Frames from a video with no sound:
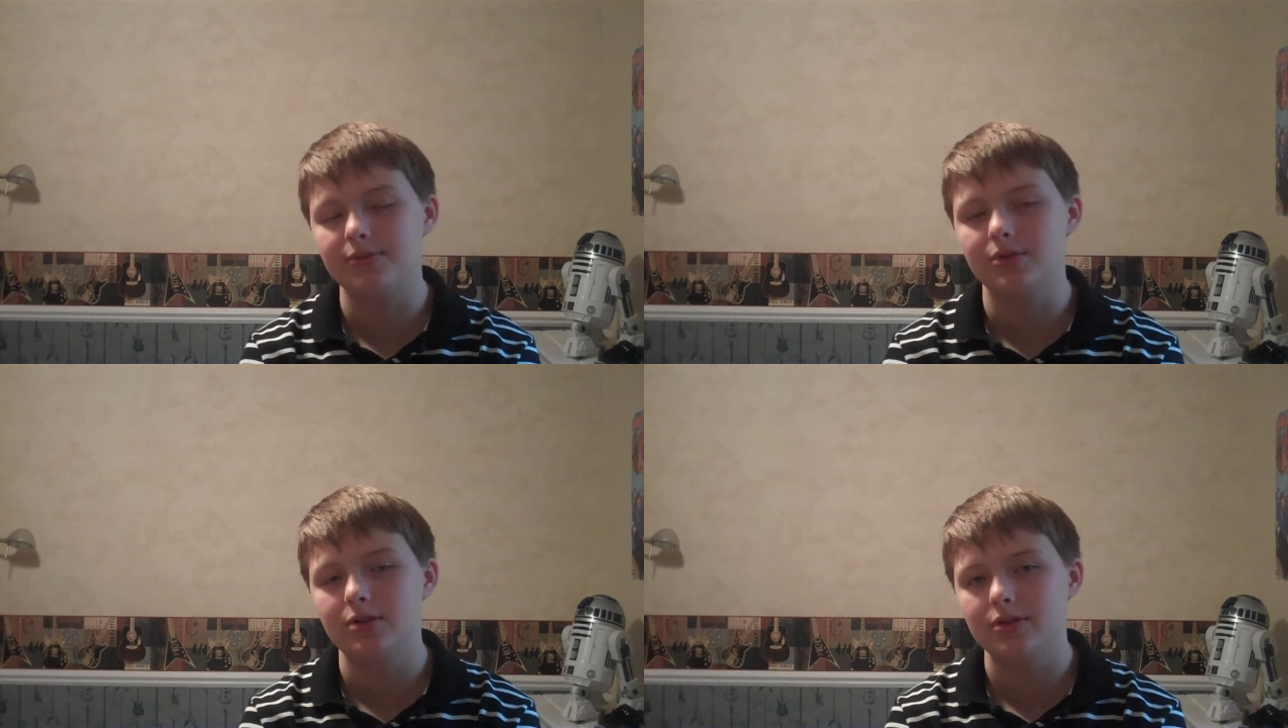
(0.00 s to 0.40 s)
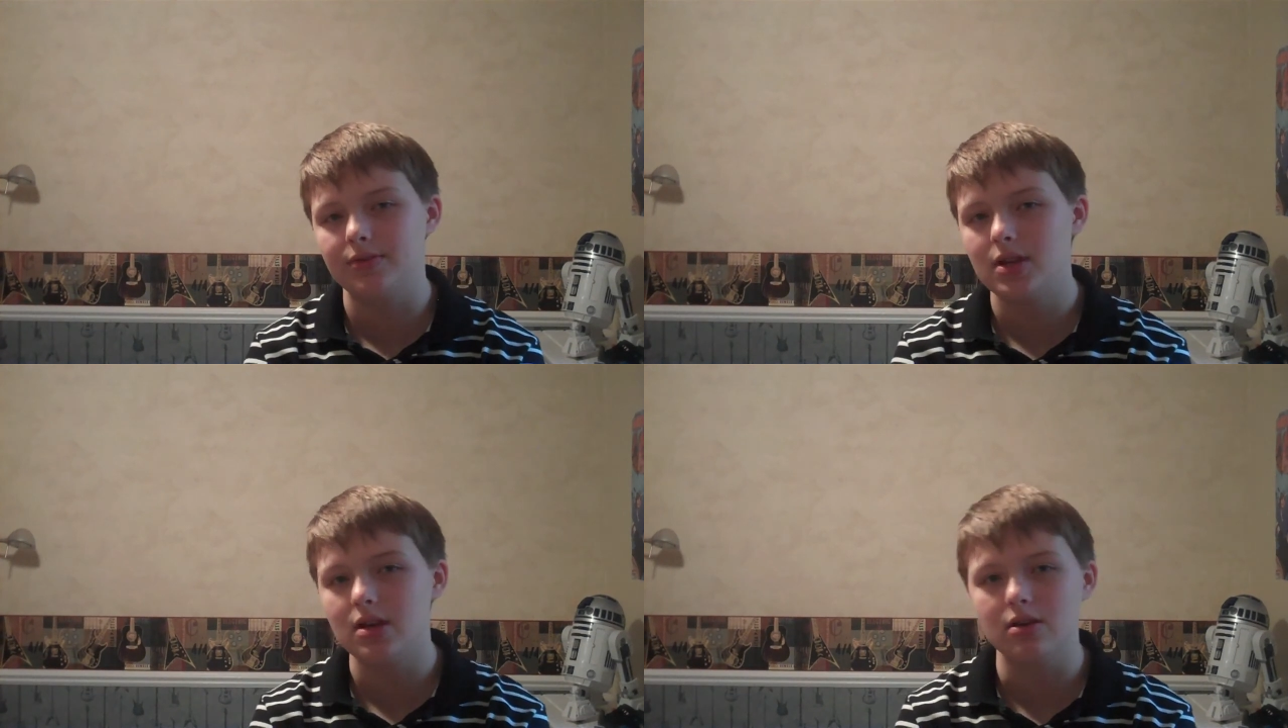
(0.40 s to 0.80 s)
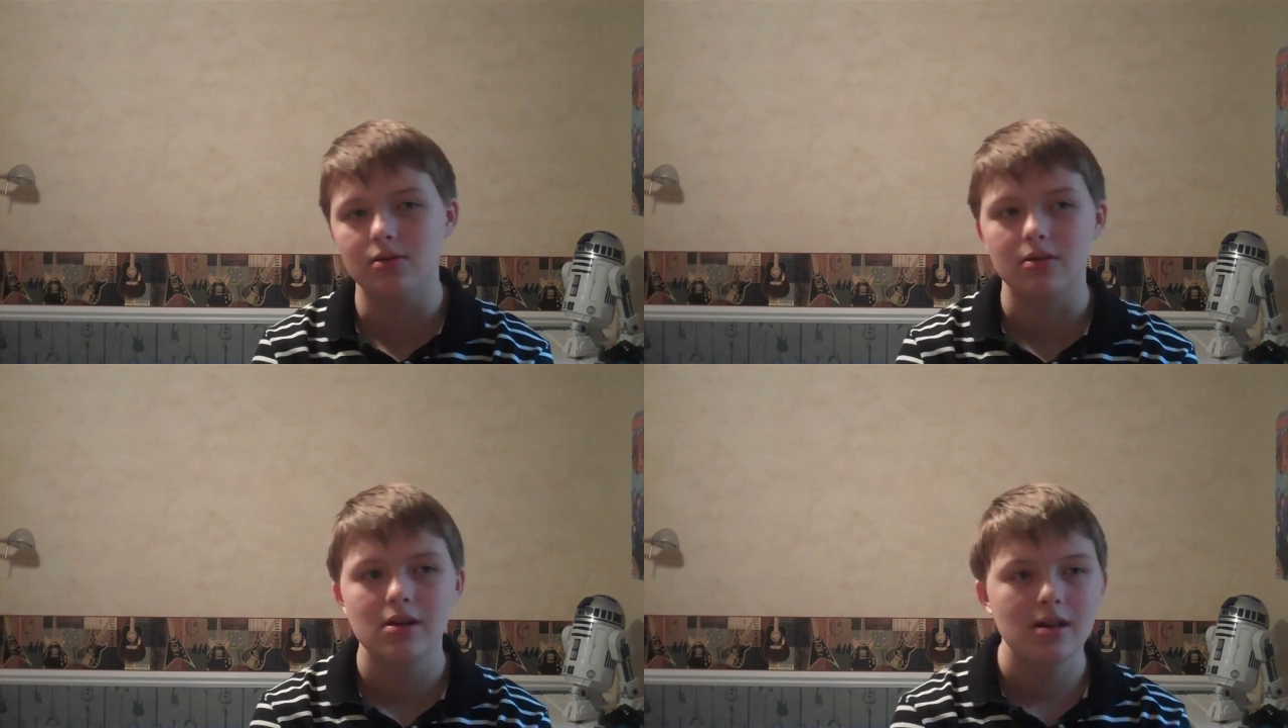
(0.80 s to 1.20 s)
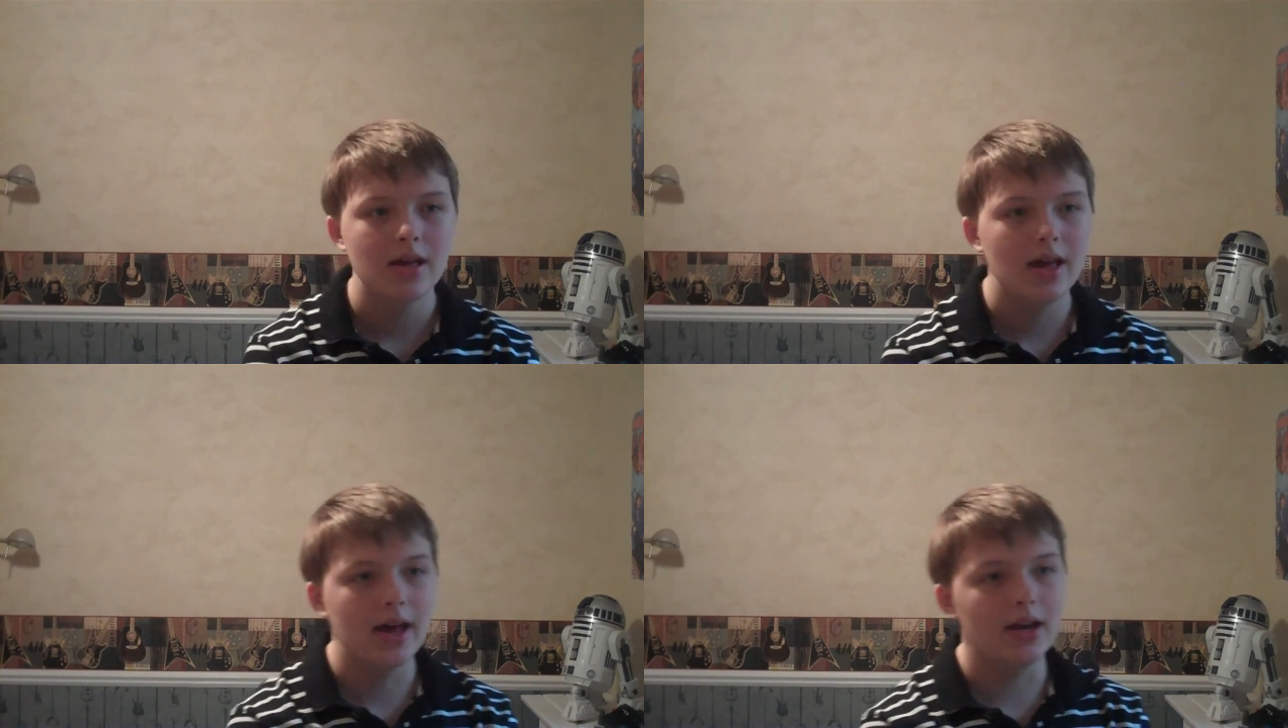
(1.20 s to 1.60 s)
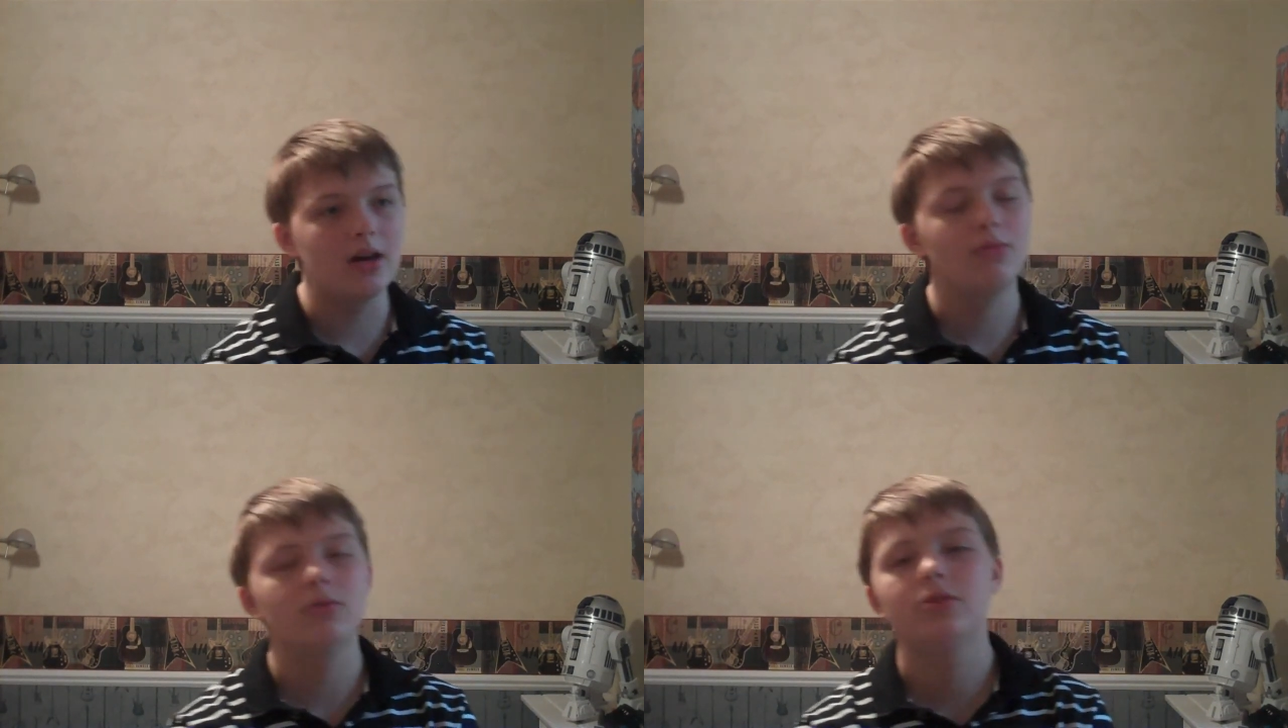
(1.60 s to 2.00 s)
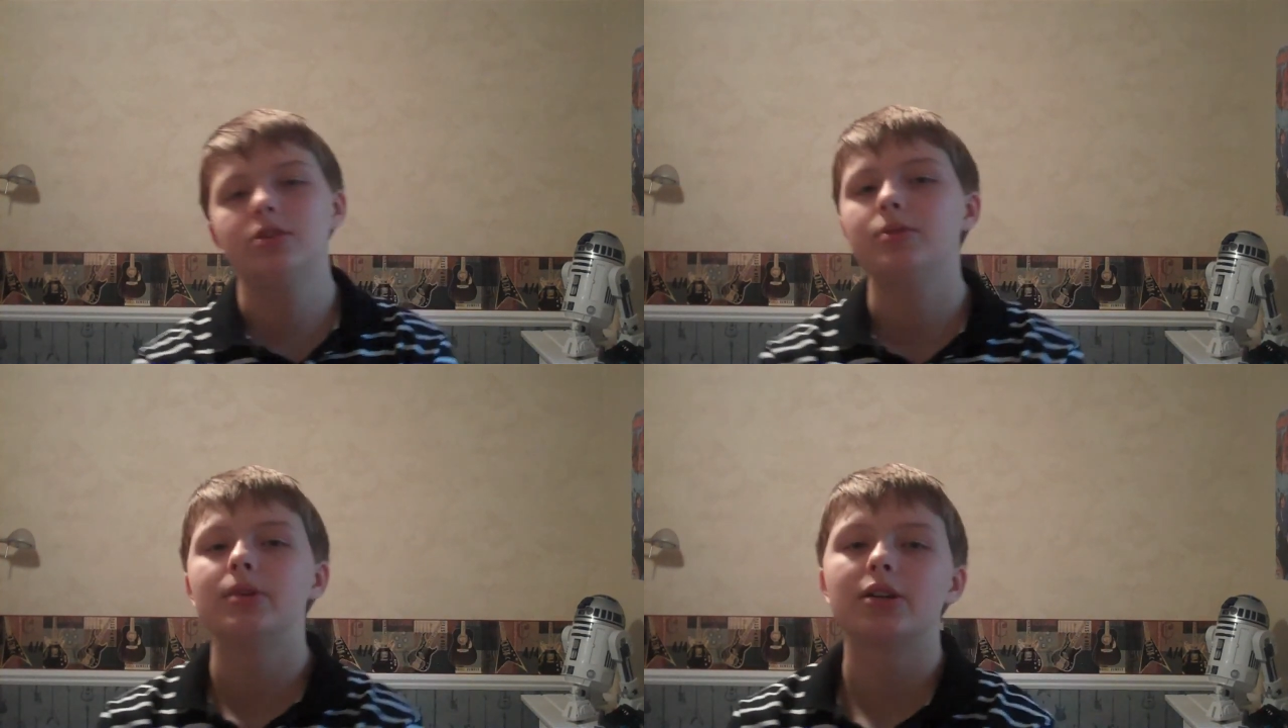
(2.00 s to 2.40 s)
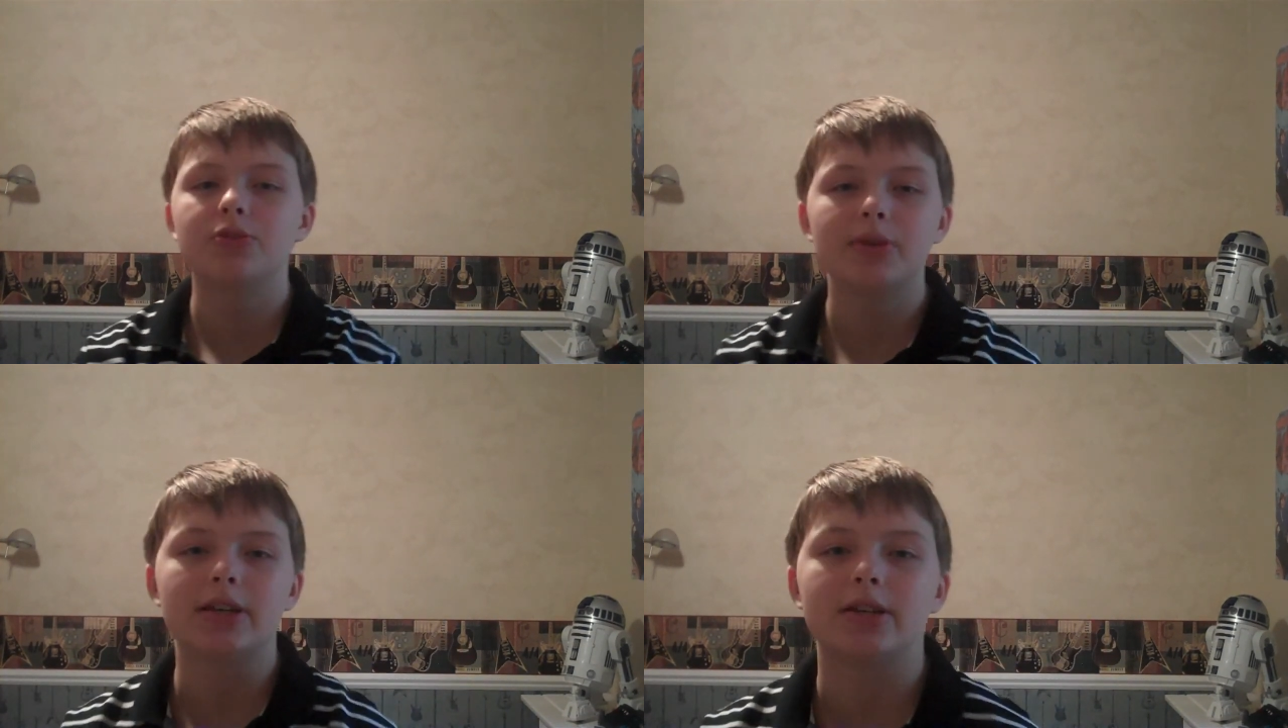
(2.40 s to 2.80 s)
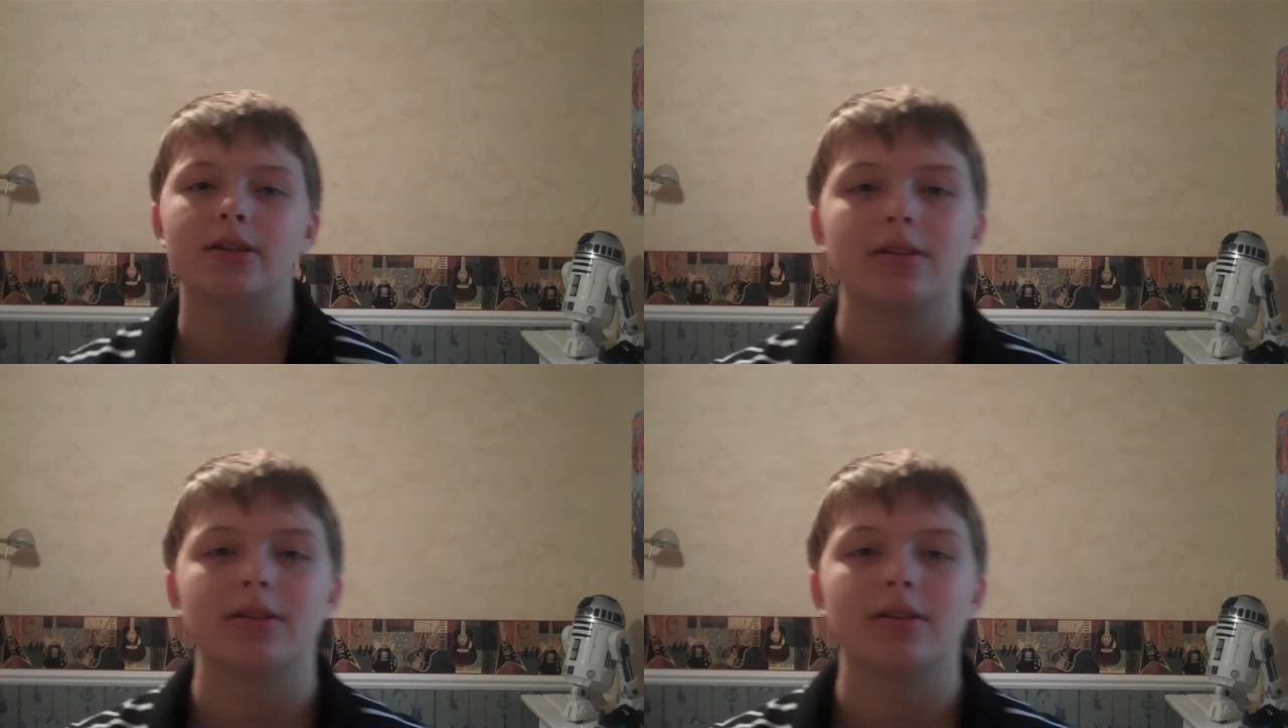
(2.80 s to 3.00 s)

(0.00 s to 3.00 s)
first video, and I will see you next week.